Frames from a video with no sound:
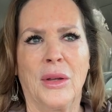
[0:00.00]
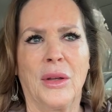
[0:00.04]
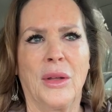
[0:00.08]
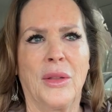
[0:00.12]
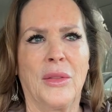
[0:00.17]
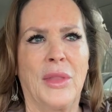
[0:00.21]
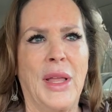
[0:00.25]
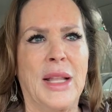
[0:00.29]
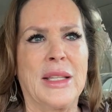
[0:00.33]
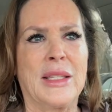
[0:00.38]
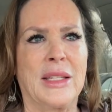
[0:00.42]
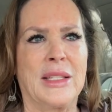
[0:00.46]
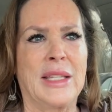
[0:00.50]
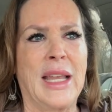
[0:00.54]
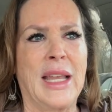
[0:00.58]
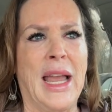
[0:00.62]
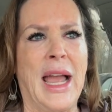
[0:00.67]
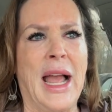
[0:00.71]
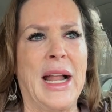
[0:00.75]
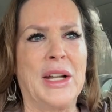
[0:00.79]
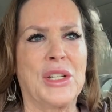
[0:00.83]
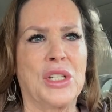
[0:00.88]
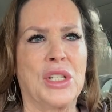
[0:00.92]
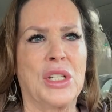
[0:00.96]
that's
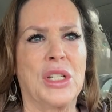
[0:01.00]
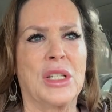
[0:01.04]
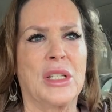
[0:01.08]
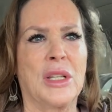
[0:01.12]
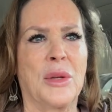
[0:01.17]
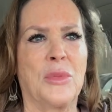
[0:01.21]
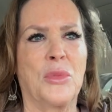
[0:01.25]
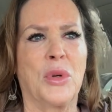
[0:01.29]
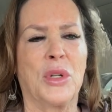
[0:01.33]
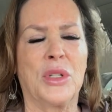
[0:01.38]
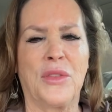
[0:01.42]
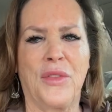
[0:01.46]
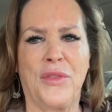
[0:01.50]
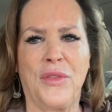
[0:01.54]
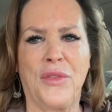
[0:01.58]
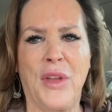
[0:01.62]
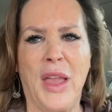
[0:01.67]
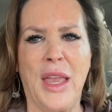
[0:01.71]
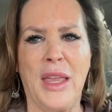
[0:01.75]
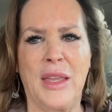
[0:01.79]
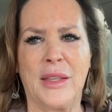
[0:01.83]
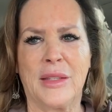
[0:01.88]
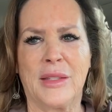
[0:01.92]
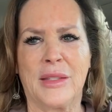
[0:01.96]
attached to someone's
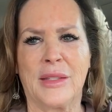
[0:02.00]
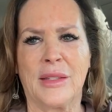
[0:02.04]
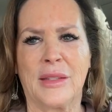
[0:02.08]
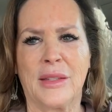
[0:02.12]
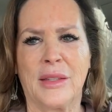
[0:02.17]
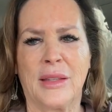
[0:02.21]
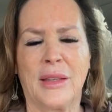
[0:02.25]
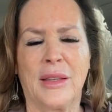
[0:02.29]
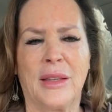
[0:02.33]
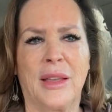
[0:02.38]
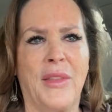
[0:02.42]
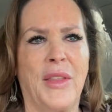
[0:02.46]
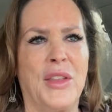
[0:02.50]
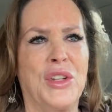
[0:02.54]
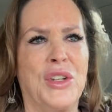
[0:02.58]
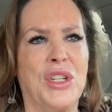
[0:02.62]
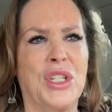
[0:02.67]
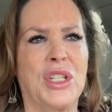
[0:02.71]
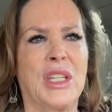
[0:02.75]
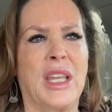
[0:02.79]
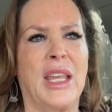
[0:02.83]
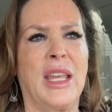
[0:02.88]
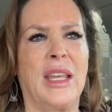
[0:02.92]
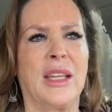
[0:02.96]
face and they
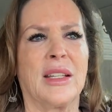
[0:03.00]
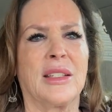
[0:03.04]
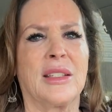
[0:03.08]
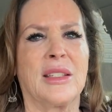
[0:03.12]
just can't